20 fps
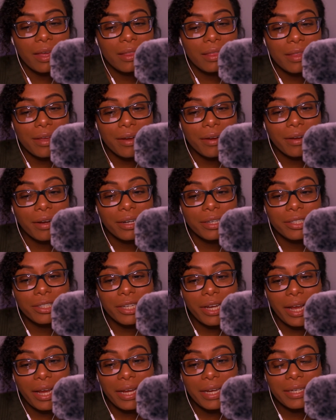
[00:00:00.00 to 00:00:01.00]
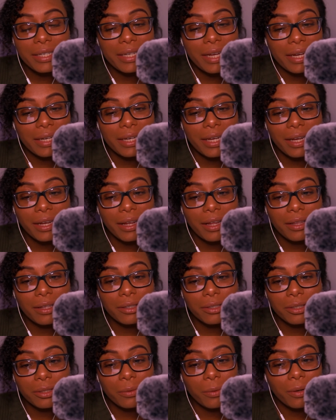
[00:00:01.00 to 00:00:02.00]
There are giant
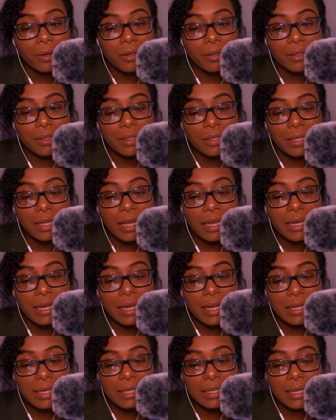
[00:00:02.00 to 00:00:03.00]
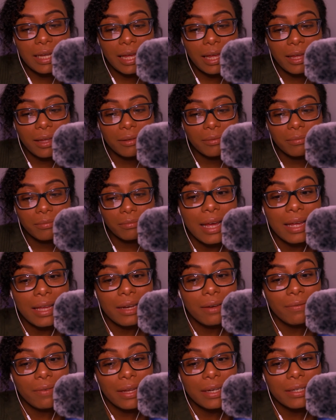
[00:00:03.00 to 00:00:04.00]
Technicolor squirrels in India. The
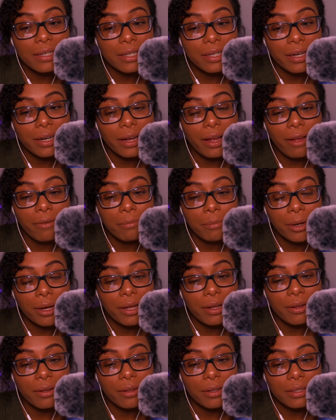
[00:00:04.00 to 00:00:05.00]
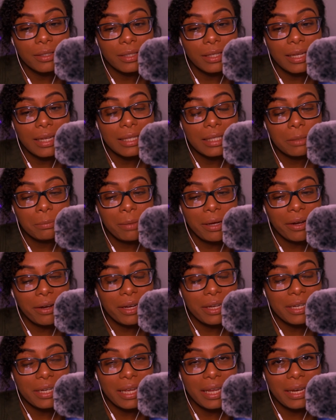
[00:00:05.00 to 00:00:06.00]
inventor of Pringles is
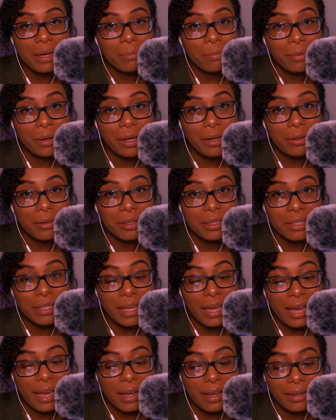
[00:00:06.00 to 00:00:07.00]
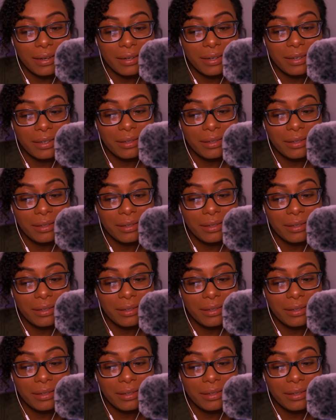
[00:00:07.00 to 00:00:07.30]
buried in a Pringles can.